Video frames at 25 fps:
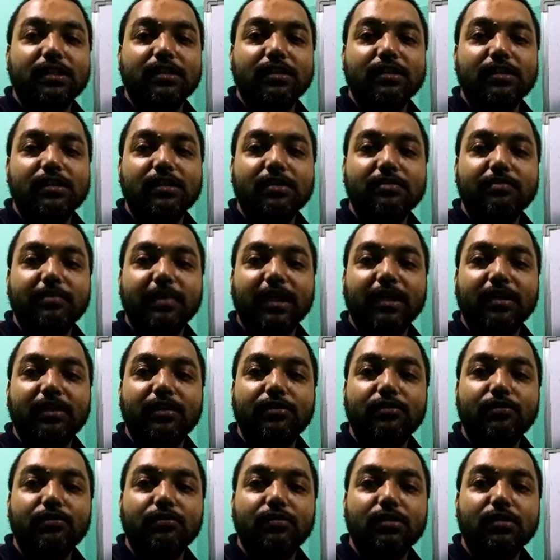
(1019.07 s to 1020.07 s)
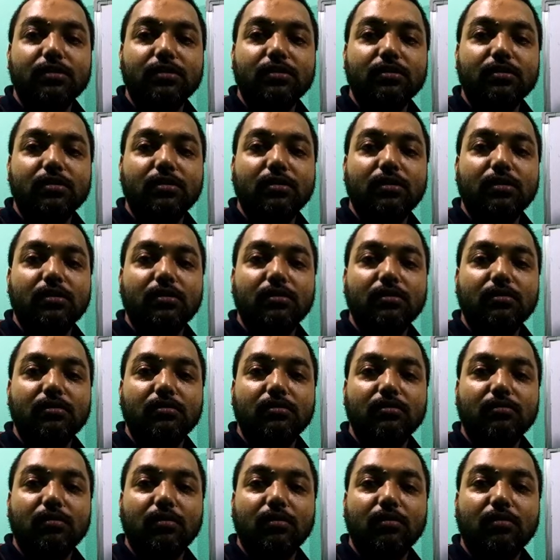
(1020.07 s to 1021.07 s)
This is magnitude is
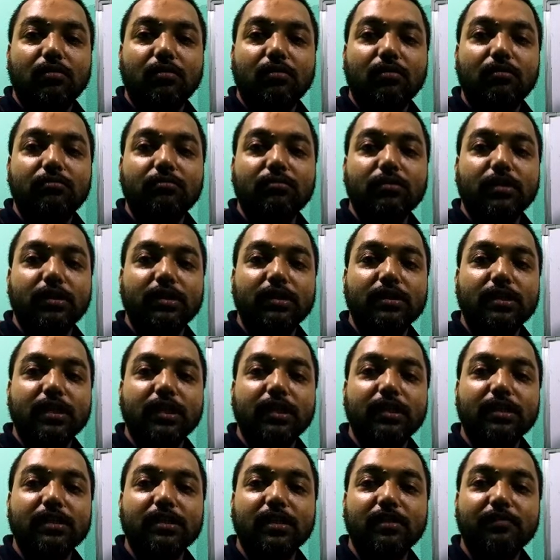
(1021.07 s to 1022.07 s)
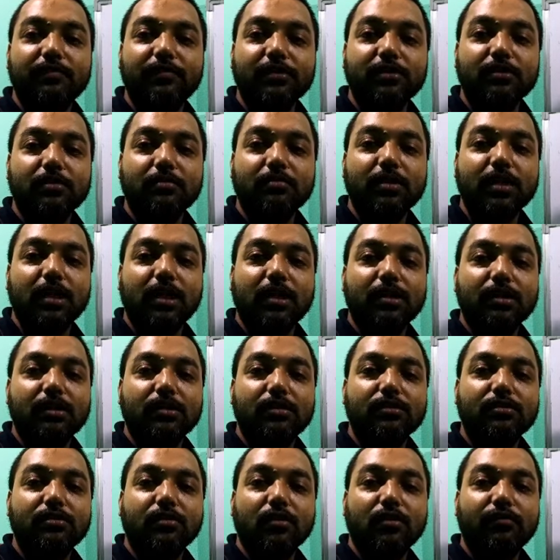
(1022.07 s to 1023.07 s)
on inside the surface of the earth, it
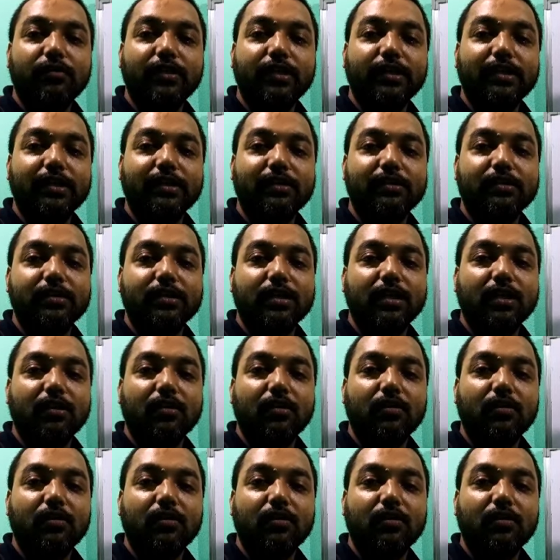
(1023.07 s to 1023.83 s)
is called Richter scale.